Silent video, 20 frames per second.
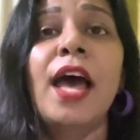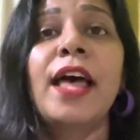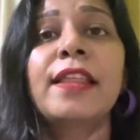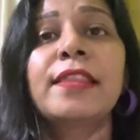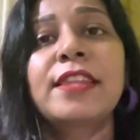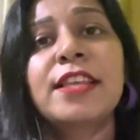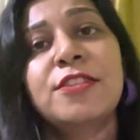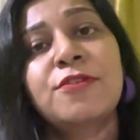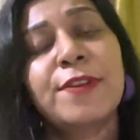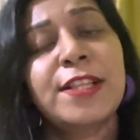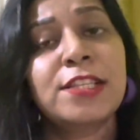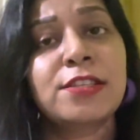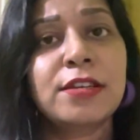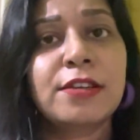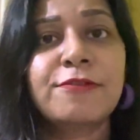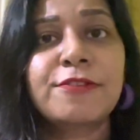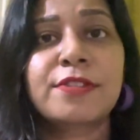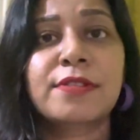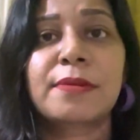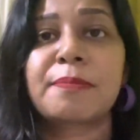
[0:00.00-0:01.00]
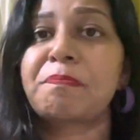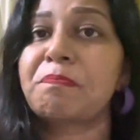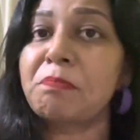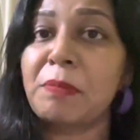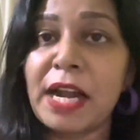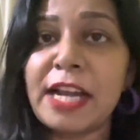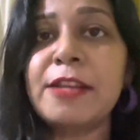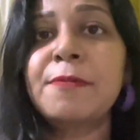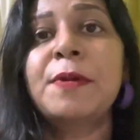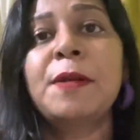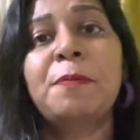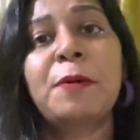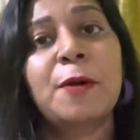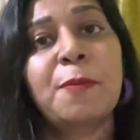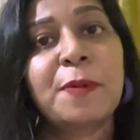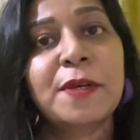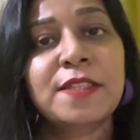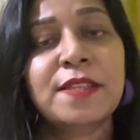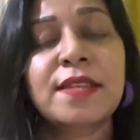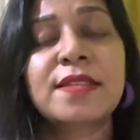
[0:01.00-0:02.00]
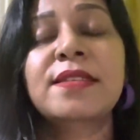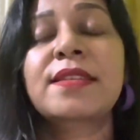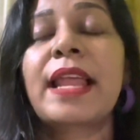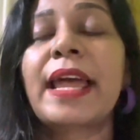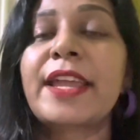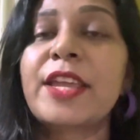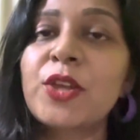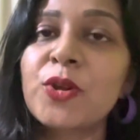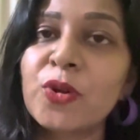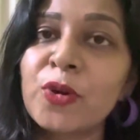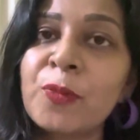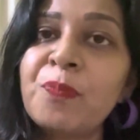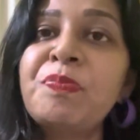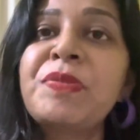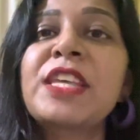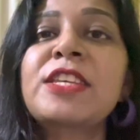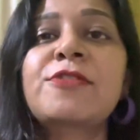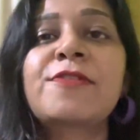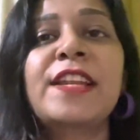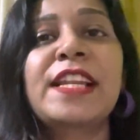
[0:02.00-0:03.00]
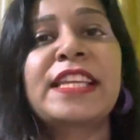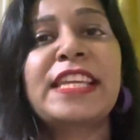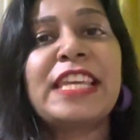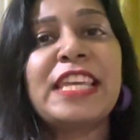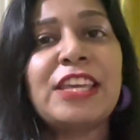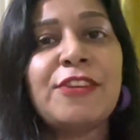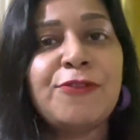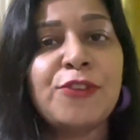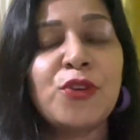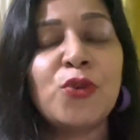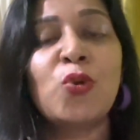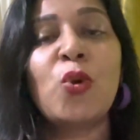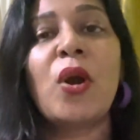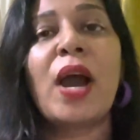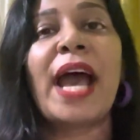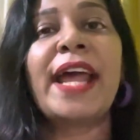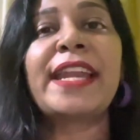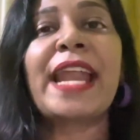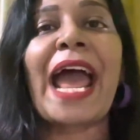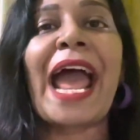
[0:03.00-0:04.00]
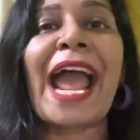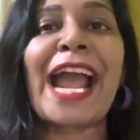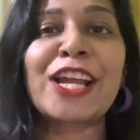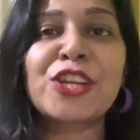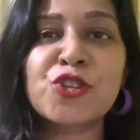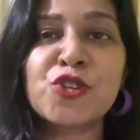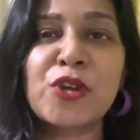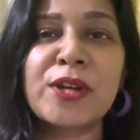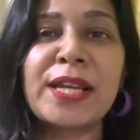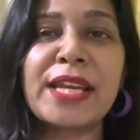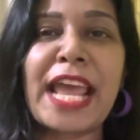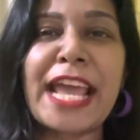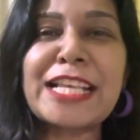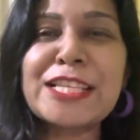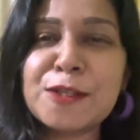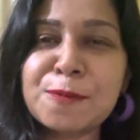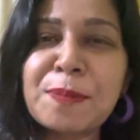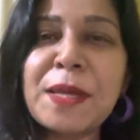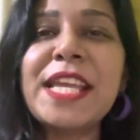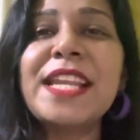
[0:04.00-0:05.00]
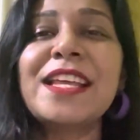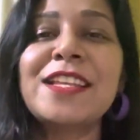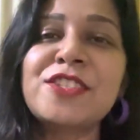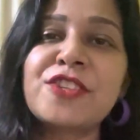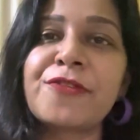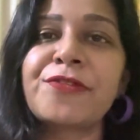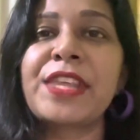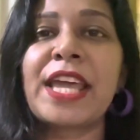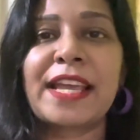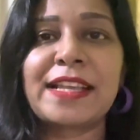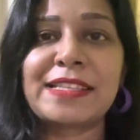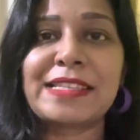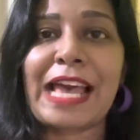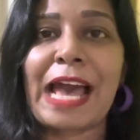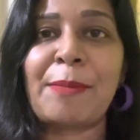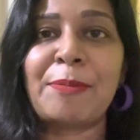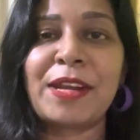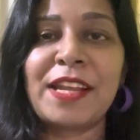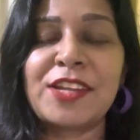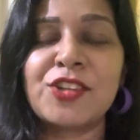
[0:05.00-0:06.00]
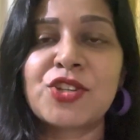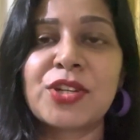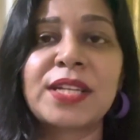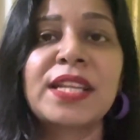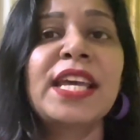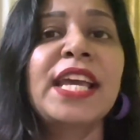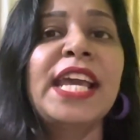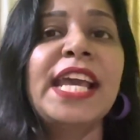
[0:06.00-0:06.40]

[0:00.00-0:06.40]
This will serve multiple purposes, like, this will give you an actual experience of the examination.